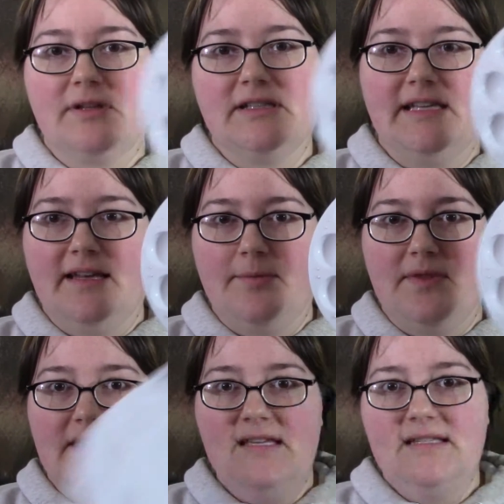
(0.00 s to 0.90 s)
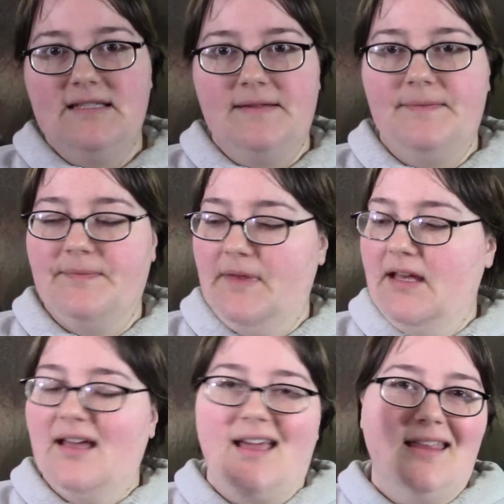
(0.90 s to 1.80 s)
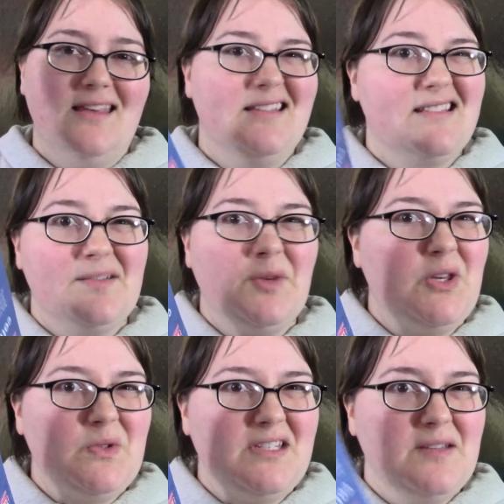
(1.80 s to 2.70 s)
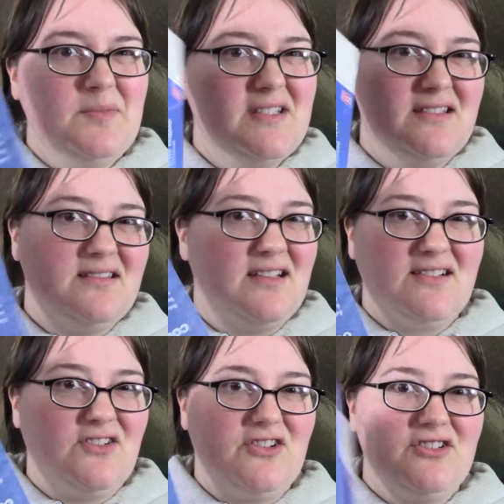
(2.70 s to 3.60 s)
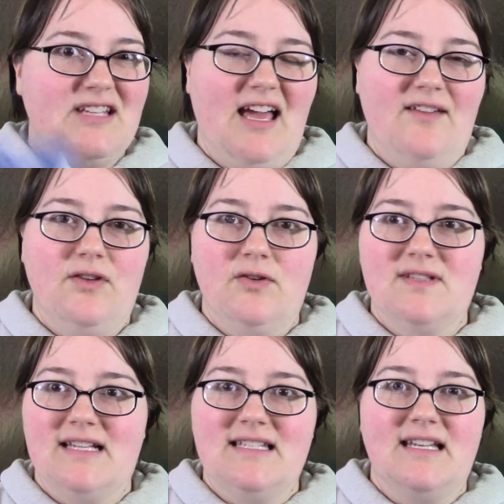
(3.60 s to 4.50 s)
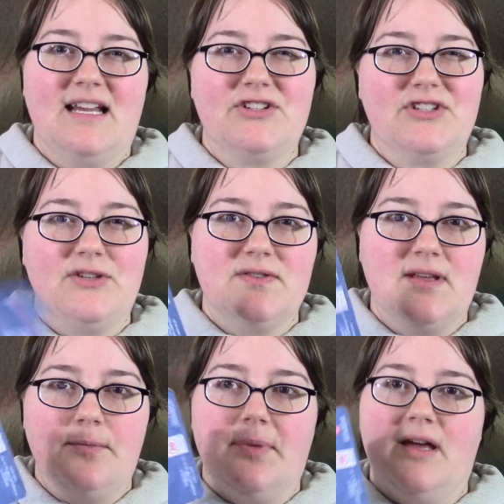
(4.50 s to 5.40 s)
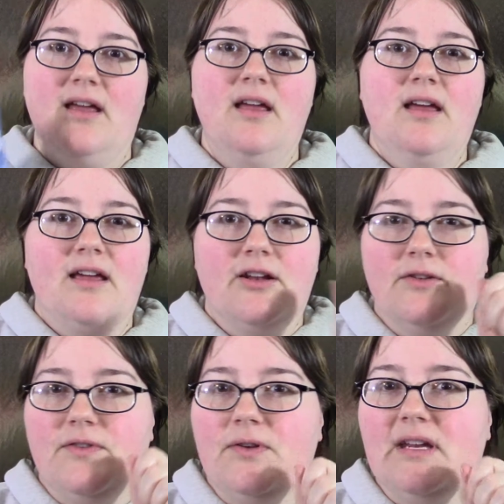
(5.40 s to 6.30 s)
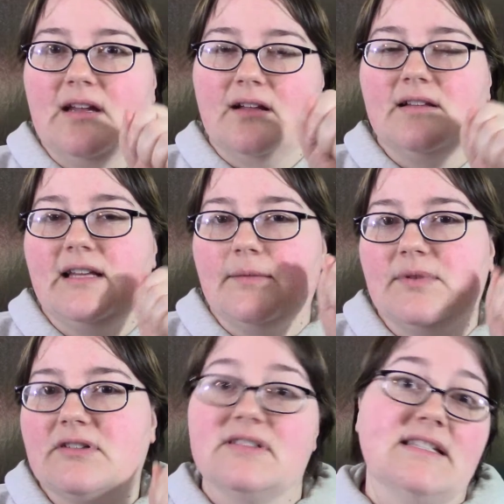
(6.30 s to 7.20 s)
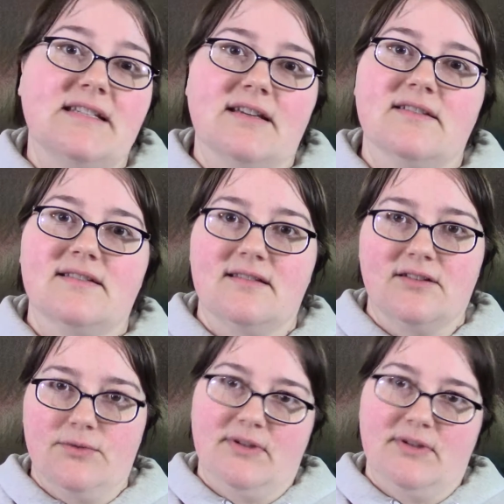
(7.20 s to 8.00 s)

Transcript: clean up this. And then some Q-tips, doesn't hurt to have those. I didn't actually use them, but you know, if you need to clean up little details, they're really